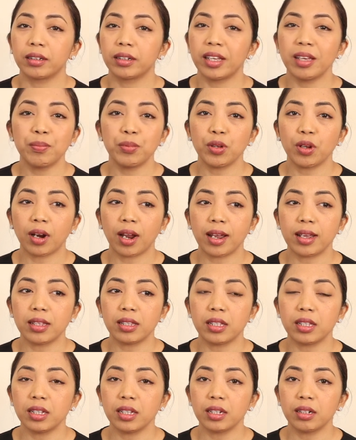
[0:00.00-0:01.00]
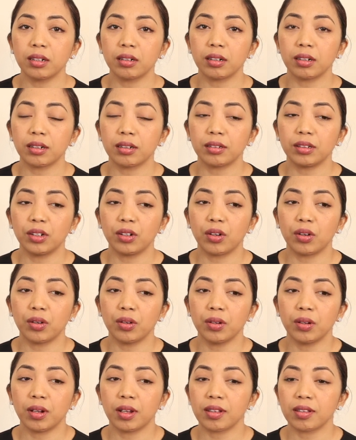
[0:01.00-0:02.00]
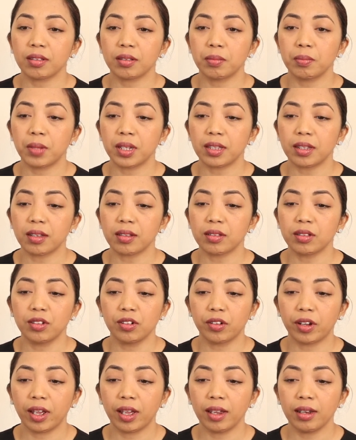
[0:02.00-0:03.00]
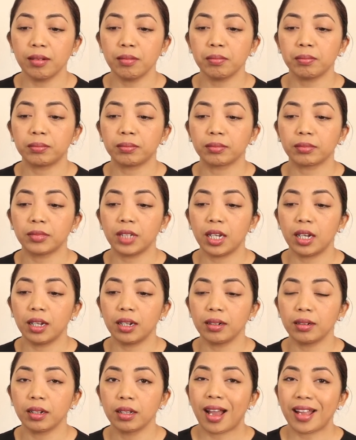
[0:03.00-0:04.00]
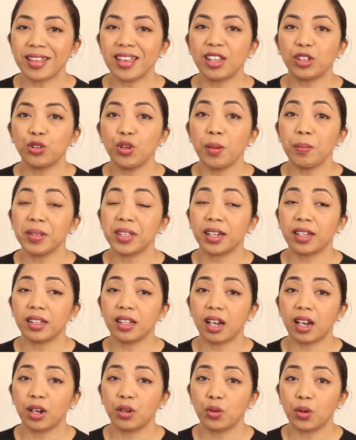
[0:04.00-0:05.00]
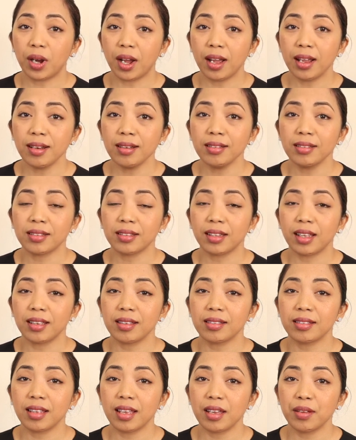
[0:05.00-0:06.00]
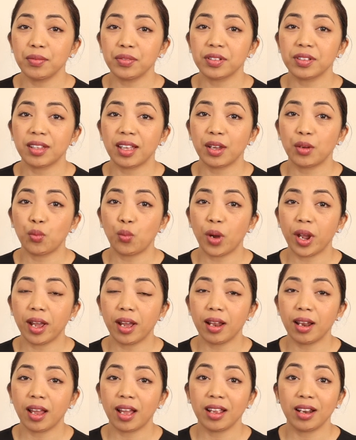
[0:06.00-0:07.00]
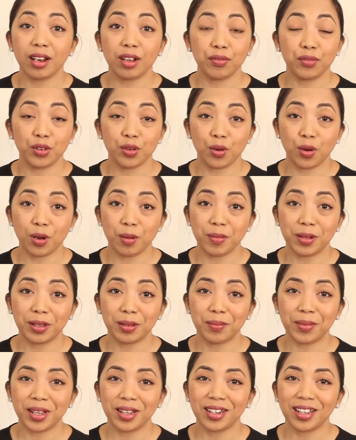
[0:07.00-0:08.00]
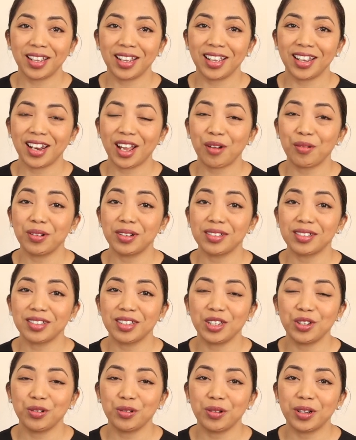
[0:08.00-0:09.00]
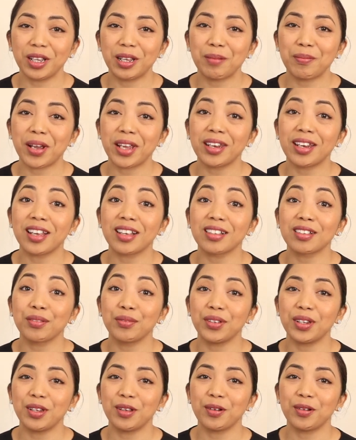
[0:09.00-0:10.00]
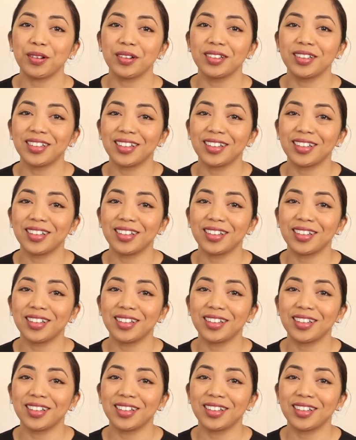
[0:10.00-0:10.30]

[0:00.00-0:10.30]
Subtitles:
keep your hygiene, you know, as much as you can. Dan hanya itu yang bisa kita lakukan. Stay safe, stay well. I love you all, teman-teman, and I will see you in my next video.